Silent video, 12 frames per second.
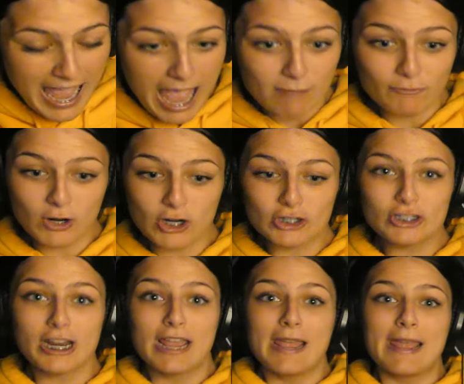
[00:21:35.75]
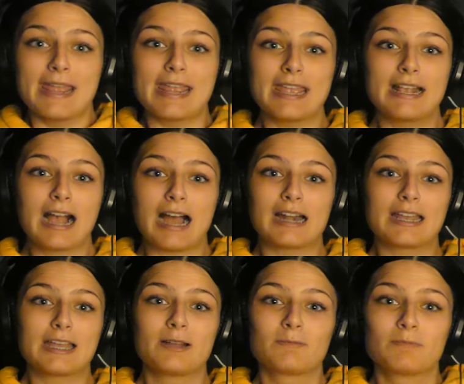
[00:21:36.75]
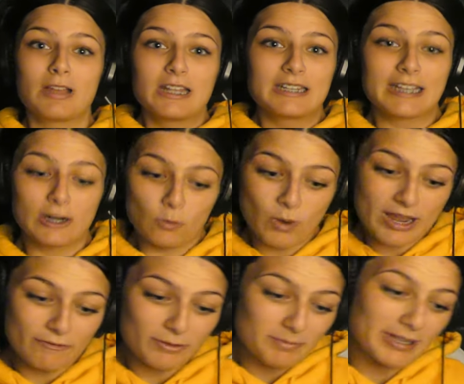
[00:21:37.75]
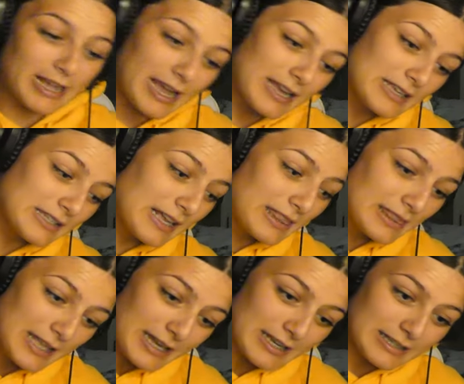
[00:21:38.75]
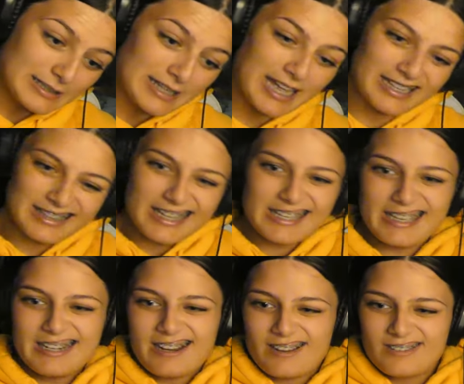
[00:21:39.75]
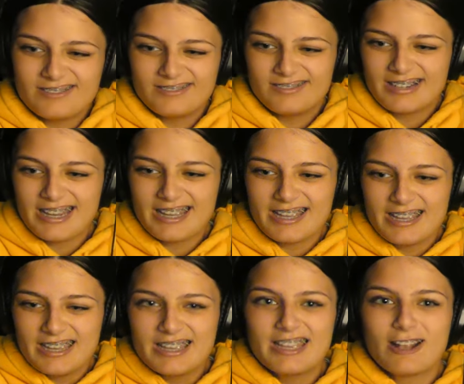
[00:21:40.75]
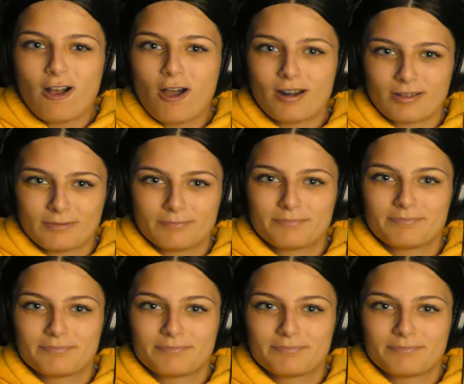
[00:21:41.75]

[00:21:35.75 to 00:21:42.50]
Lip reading: At first, he got him to get away from the case and think that, like, you know, he caught him.